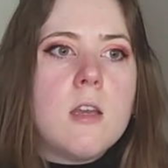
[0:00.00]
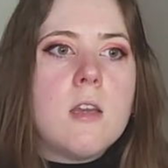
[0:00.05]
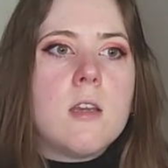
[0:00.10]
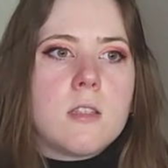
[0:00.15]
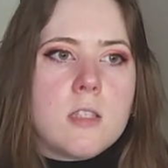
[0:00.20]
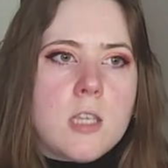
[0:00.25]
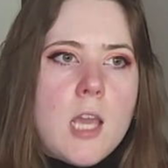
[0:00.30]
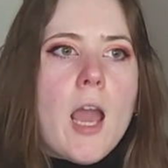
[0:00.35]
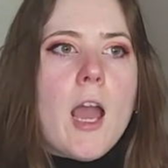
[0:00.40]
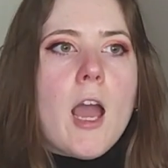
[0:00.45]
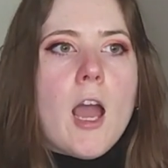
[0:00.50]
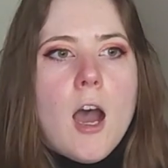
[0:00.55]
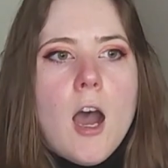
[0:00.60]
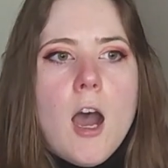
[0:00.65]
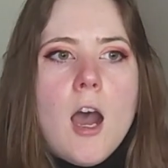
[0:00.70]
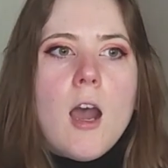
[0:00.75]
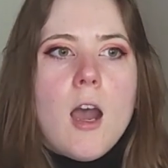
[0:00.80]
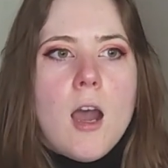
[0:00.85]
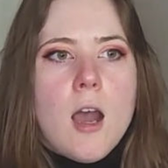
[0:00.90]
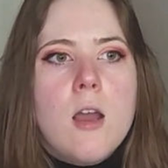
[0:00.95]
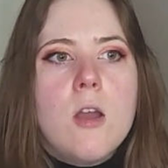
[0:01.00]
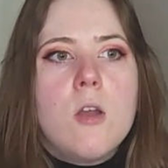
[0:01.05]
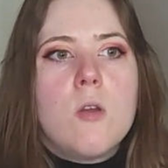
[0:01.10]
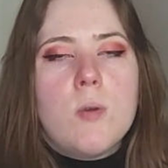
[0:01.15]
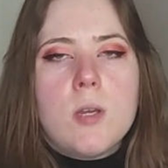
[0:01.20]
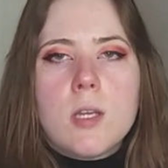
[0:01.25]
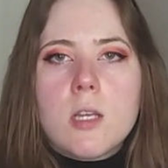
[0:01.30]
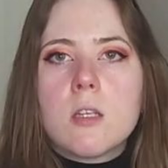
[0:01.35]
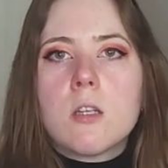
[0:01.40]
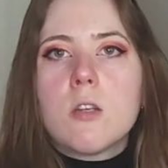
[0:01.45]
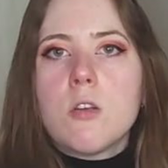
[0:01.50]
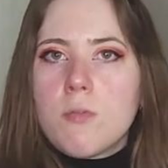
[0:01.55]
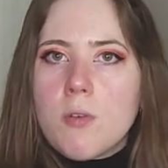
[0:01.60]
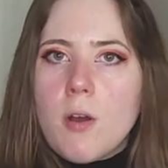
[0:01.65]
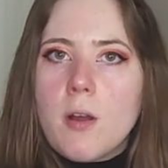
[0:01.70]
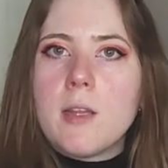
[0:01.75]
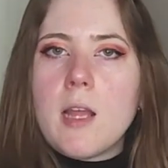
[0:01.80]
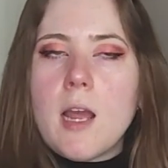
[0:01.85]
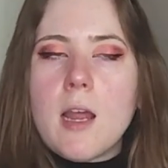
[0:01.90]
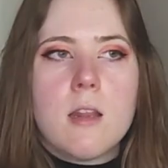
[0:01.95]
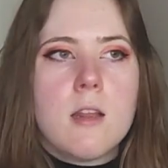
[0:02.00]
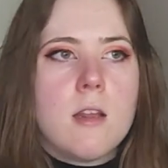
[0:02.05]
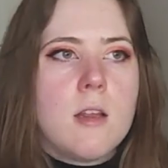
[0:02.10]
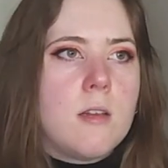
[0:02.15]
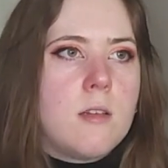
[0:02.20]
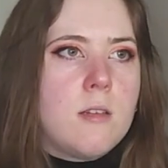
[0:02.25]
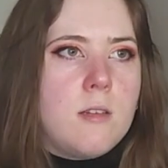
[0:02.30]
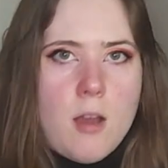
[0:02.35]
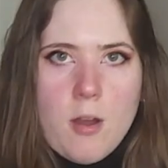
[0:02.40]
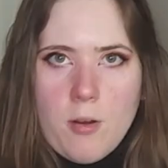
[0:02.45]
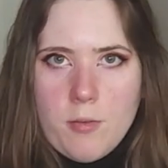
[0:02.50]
yeah, haha, we can goof on that. No.